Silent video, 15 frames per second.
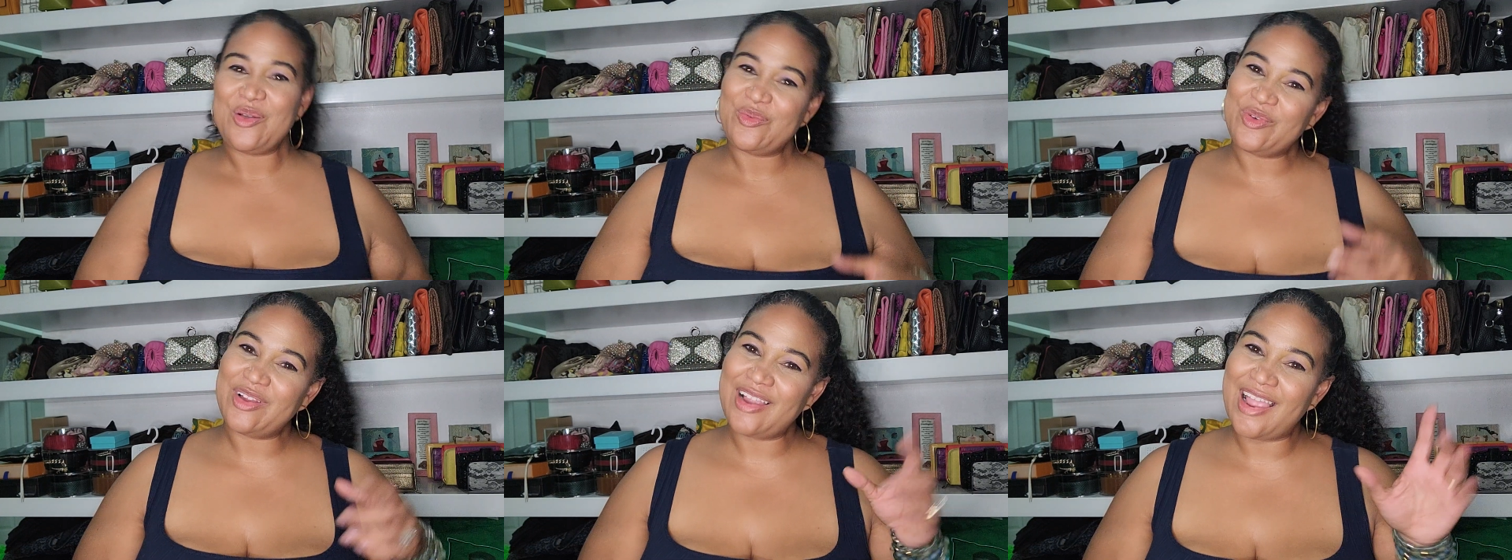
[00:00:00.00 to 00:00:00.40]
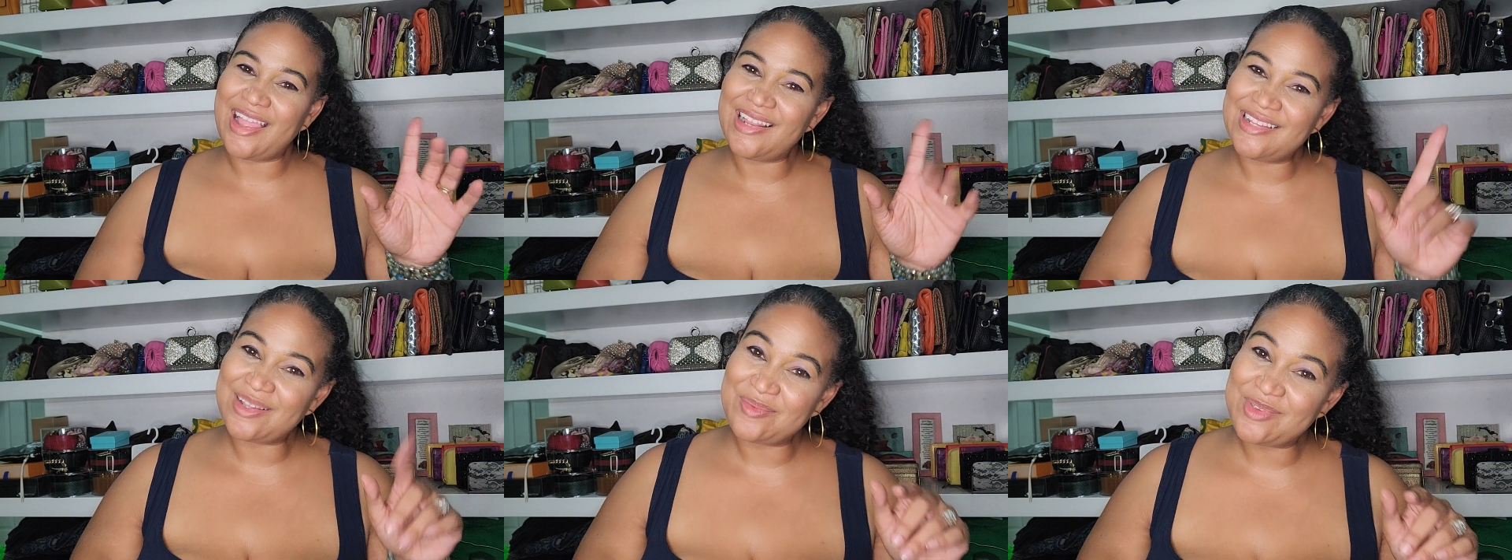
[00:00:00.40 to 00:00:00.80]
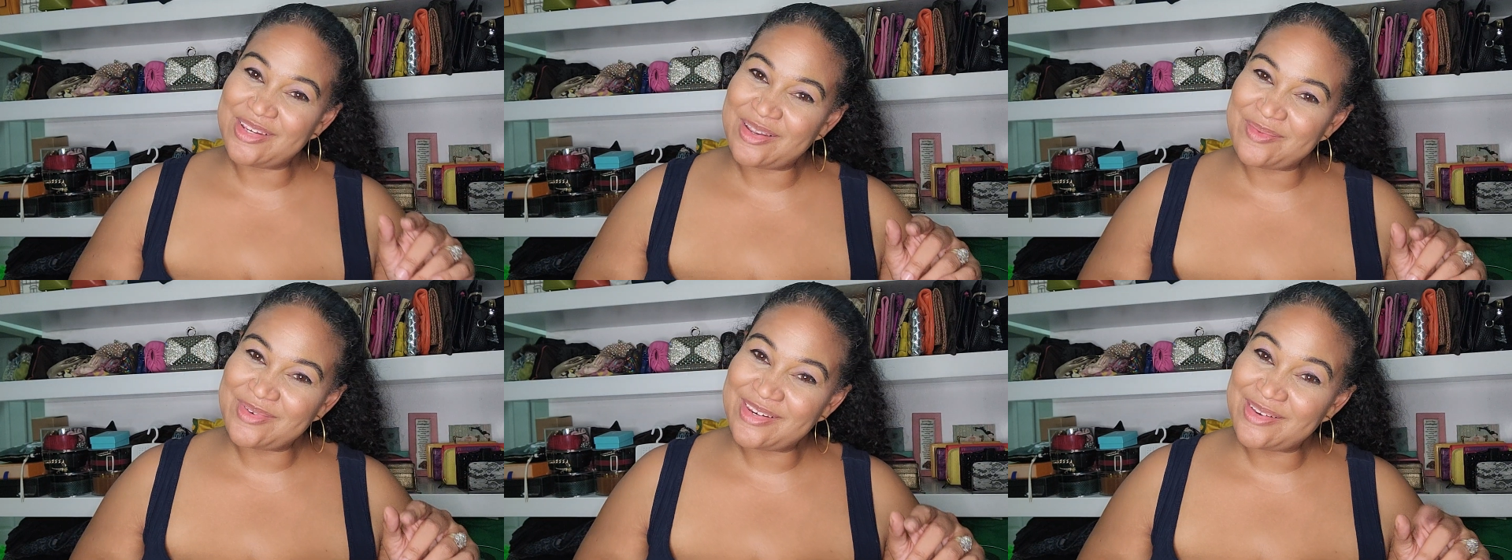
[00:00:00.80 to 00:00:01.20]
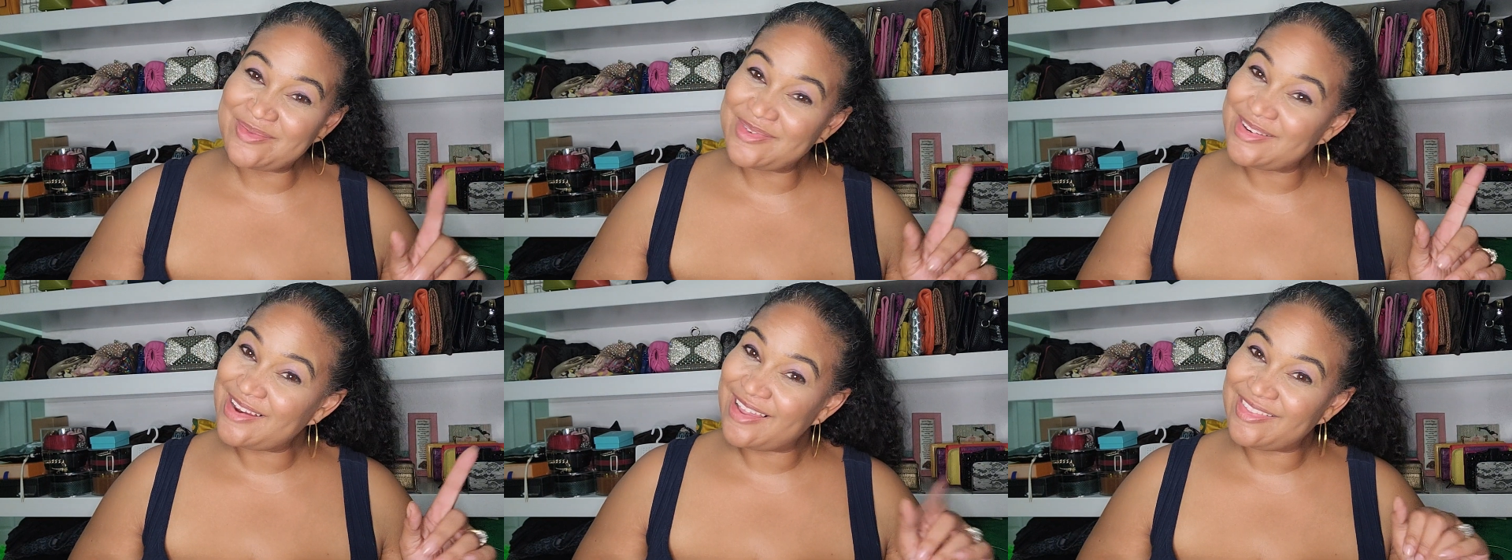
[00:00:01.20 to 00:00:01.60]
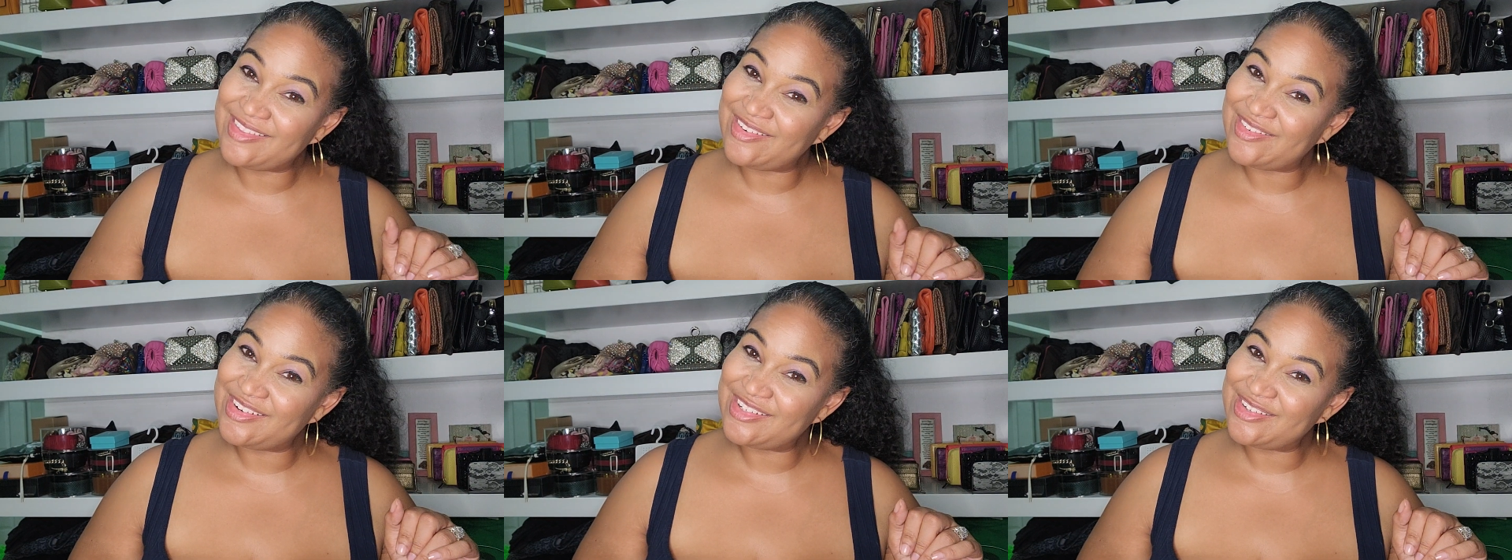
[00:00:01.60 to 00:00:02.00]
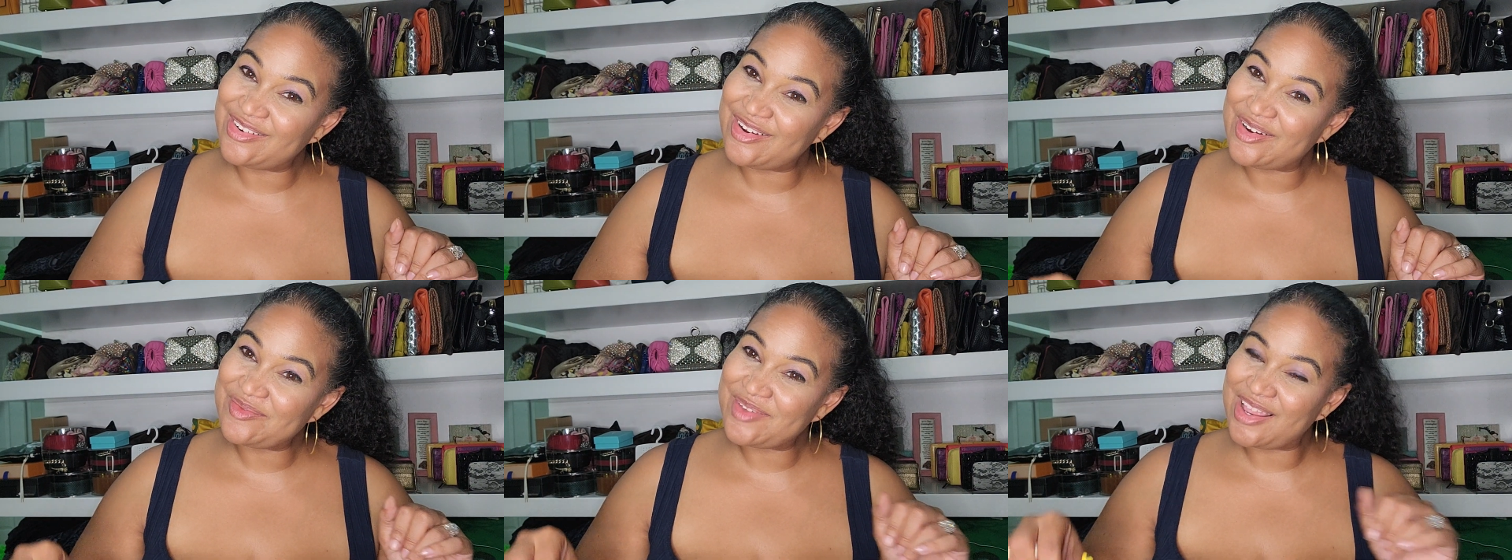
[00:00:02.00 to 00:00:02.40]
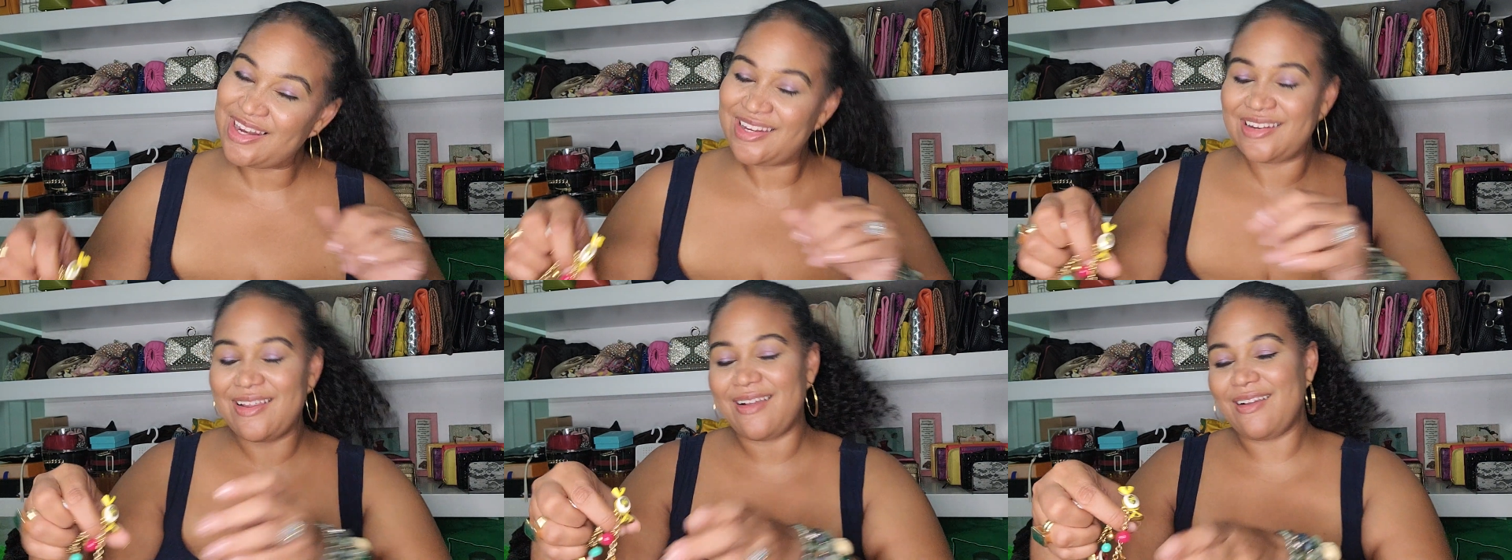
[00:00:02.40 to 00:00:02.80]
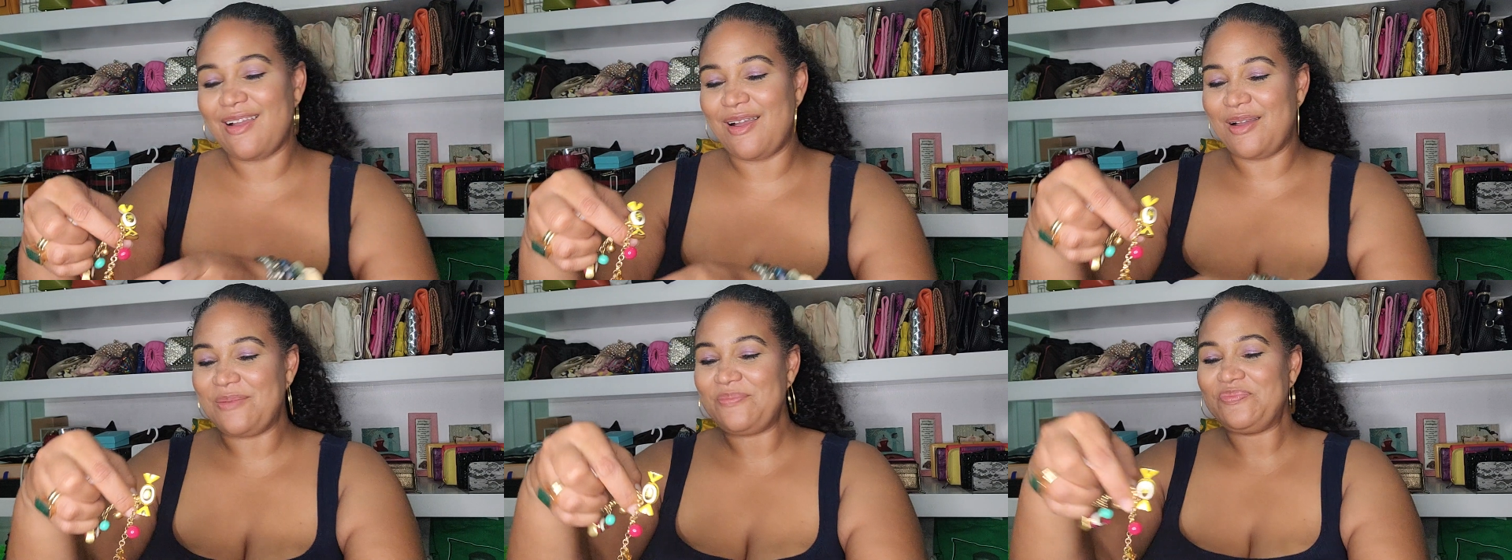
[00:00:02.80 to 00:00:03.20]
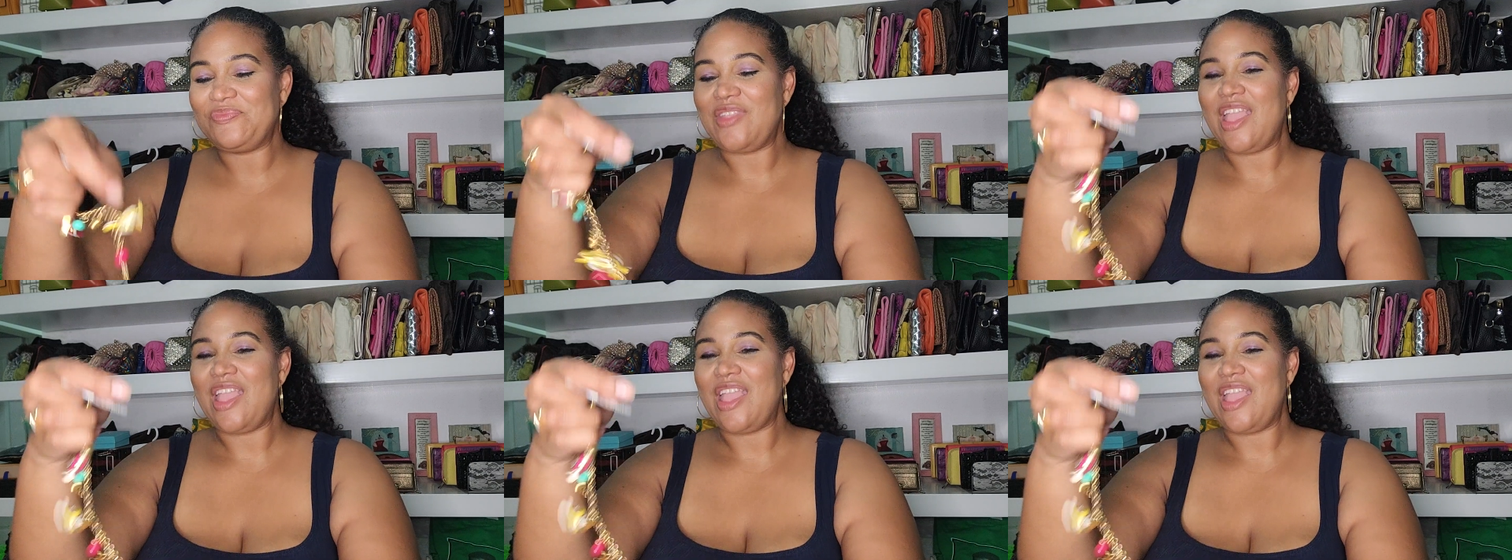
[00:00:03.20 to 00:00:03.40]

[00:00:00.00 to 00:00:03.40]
We're at www.theoriginalarmcandy.com.